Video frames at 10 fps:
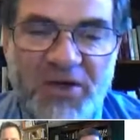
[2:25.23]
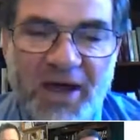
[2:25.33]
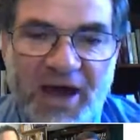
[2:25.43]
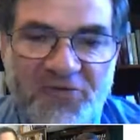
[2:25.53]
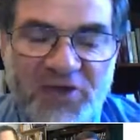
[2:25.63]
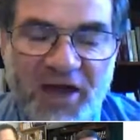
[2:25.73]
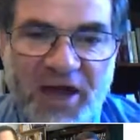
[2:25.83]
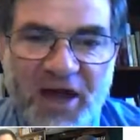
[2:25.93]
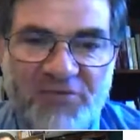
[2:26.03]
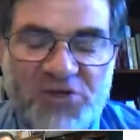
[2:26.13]
You have to
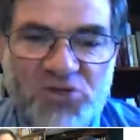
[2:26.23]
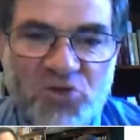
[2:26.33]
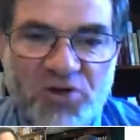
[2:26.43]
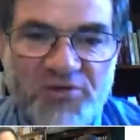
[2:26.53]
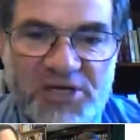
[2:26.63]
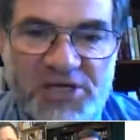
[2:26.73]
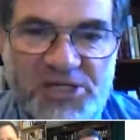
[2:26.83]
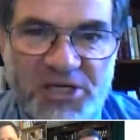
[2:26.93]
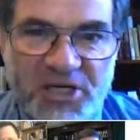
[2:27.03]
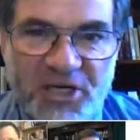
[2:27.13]
have the sort of
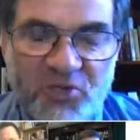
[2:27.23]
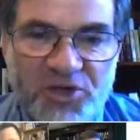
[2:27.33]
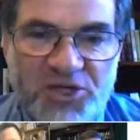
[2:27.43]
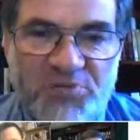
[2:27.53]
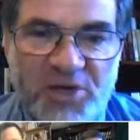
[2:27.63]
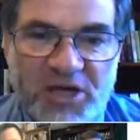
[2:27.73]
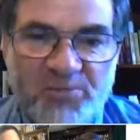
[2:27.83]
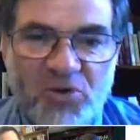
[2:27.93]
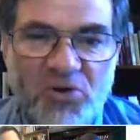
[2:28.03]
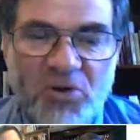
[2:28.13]
listening in which
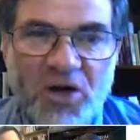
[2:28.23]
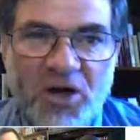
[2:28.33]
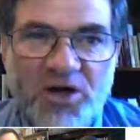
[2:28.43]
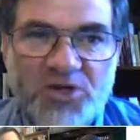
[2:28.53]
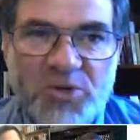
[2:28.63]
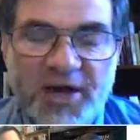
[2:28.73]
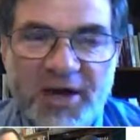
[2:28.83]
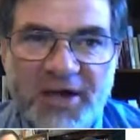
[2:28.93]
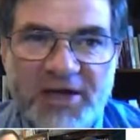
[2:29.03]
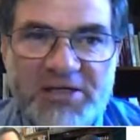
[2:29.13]
people are
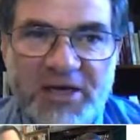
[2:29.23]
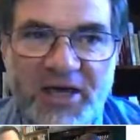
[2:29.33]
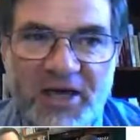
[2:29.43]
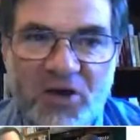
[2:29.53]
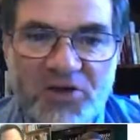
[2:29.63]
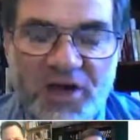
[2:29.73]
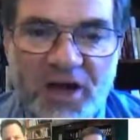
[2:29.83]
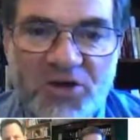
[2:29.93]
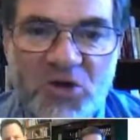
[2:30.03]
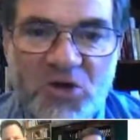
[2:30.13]
trying to hear
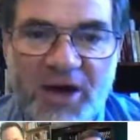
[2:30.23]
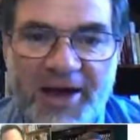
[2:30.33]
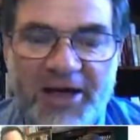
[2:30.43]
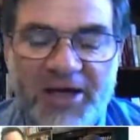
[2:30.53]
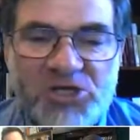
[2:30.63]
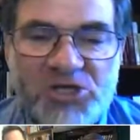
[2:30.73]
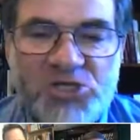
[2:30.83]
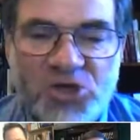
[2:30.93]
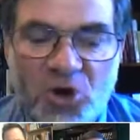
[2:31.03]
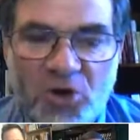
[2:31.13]
the underlying
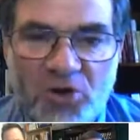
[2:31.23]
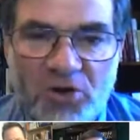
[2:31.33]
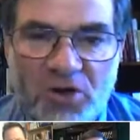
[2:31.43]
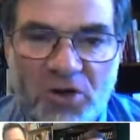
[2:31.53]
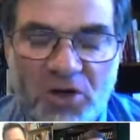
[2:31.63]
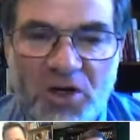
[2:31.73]
concern